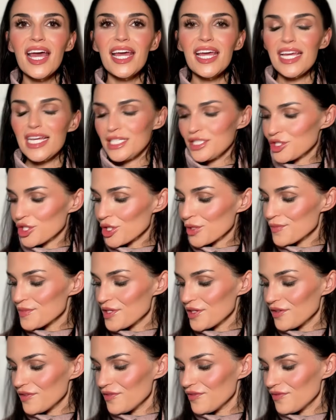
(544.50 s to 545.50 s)
In terms
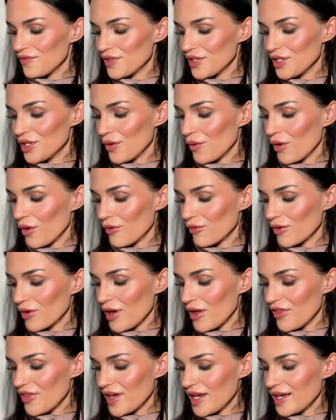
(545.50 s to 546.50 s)
of, you know,
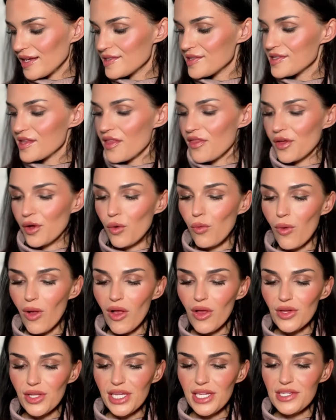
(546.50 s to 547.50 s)
overall things, the
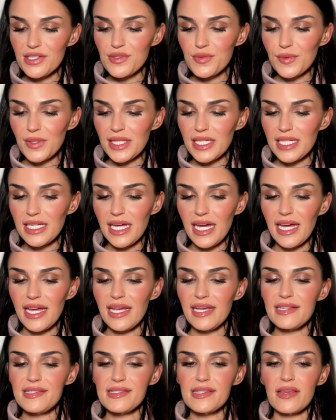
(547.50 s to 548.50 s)
quality is really
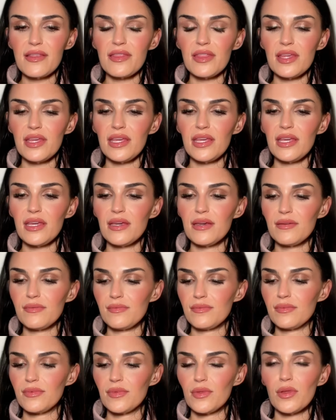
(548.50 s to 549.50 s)
nice. The
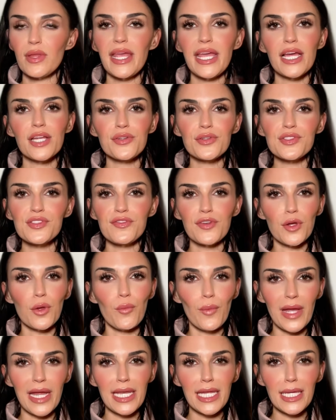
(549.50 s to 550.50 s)
handles feel
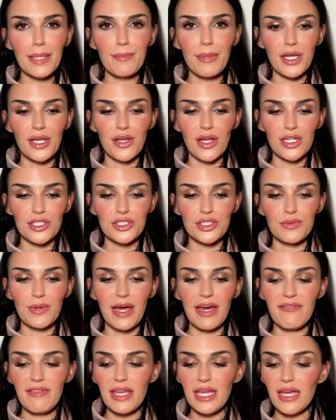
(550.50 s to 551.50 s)
weighted, but not too
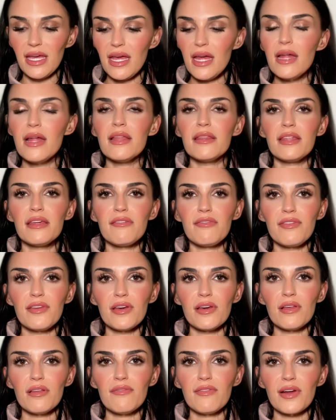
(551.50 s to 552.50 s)
heavy. They
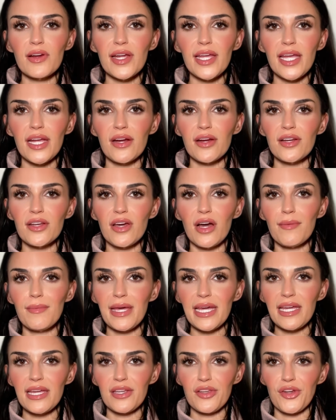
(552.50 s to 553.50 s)
feel very
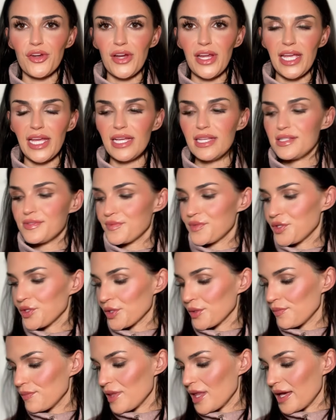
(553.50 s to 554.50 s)
ergonomic in your hands when you're
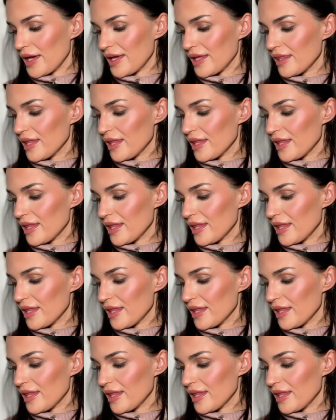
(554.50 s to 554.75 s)
applying